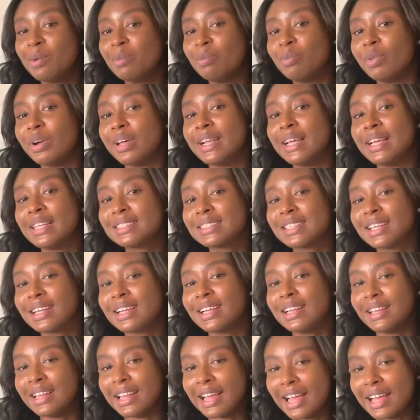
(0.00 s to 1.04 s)
But it's
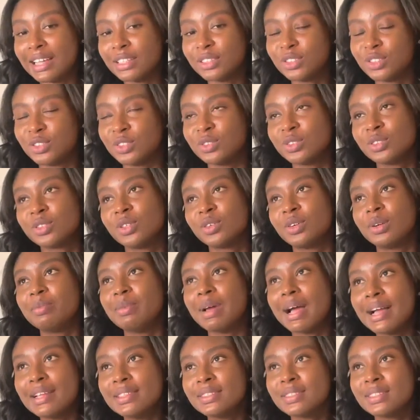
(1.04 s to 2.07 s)
gonna last you. So
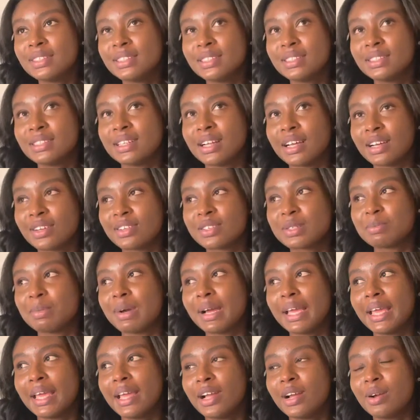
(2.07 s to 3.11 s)
imagine, cause my
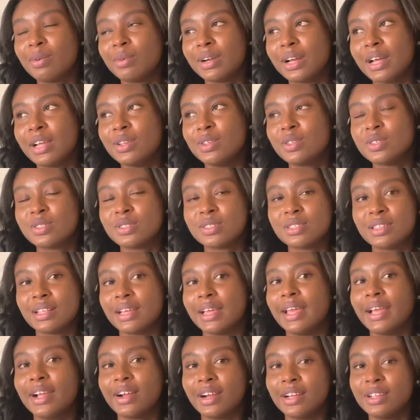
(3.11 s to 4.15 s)
hair, what I used, the
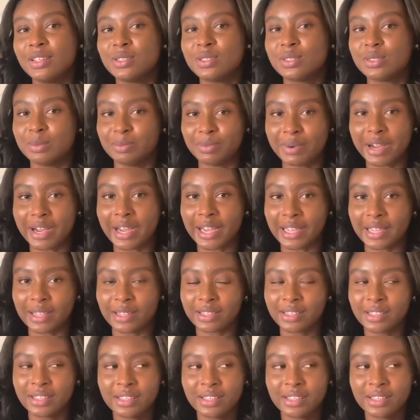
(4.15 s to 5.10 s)
hair I used to buy,